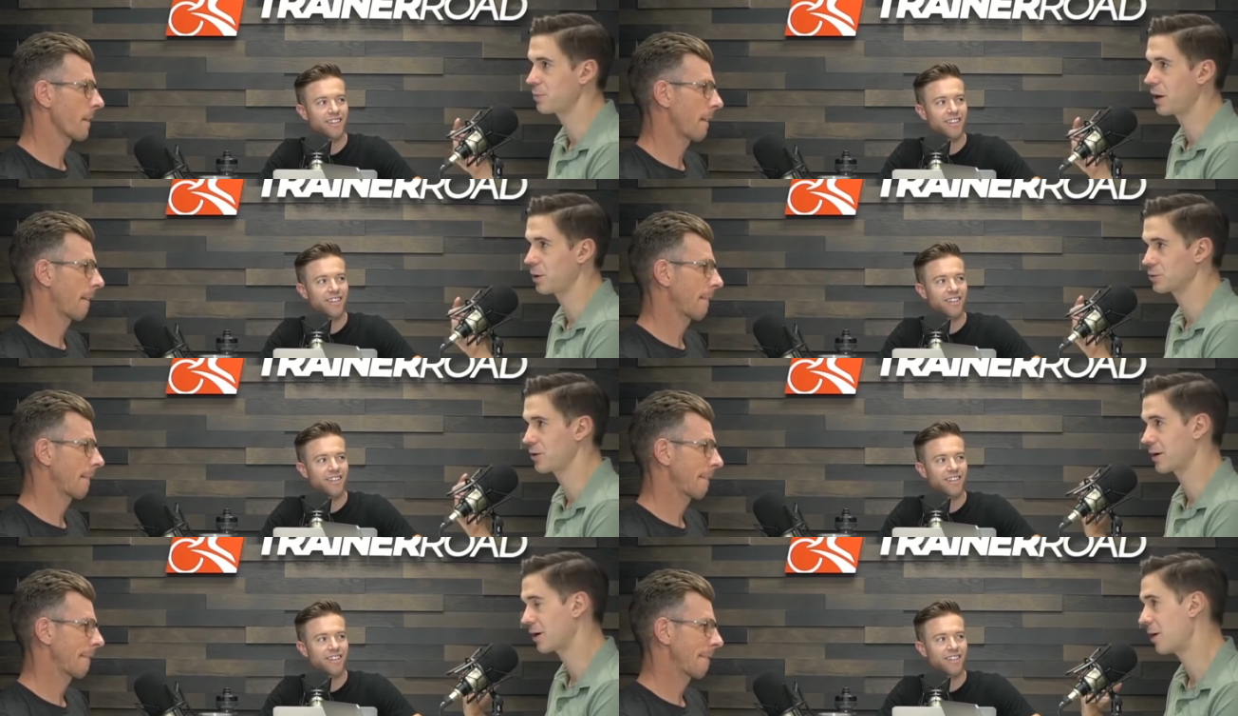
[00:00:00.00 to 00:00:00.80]
Speaker 1: your body will
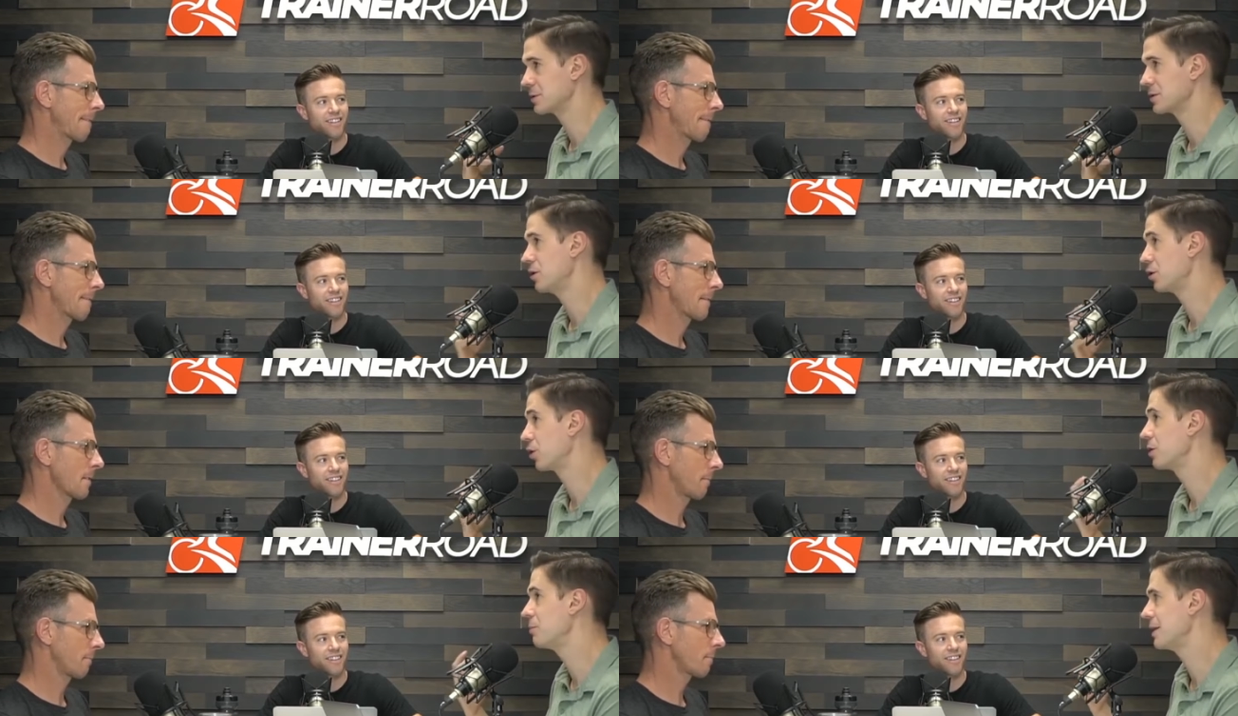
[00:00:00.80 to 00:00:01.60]
try to compensate. And you
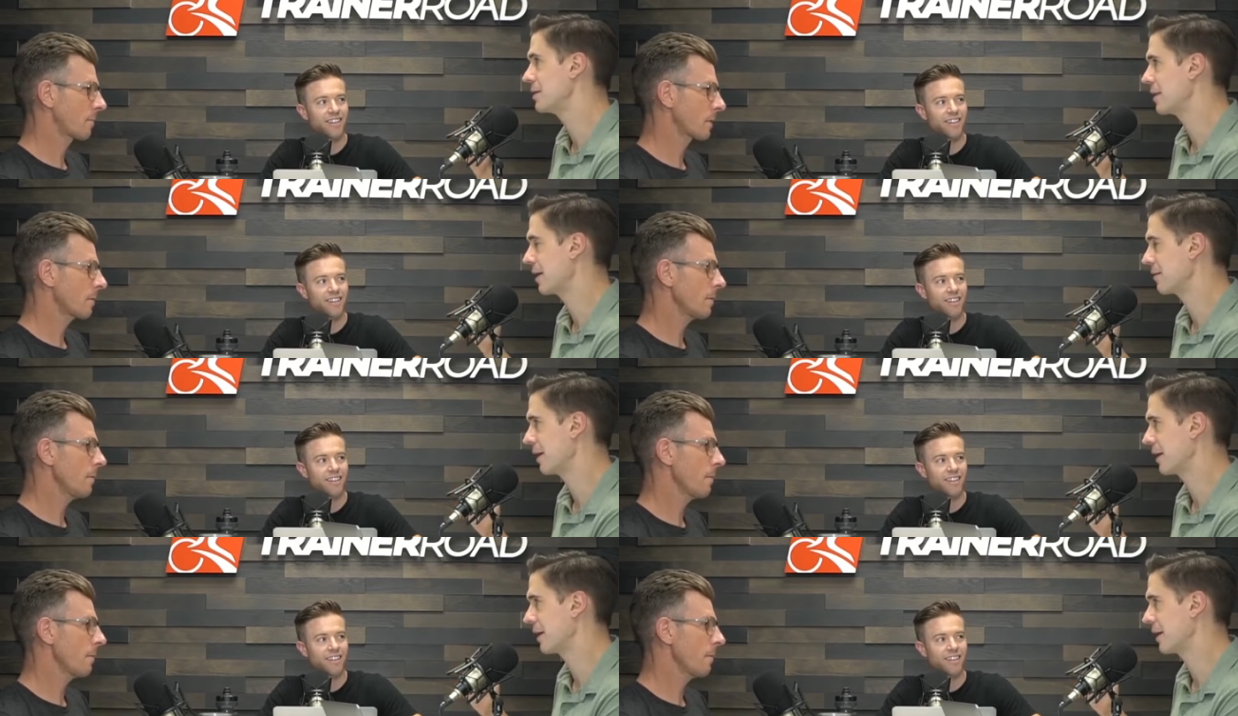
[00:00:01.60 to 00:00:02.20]
can only be in that,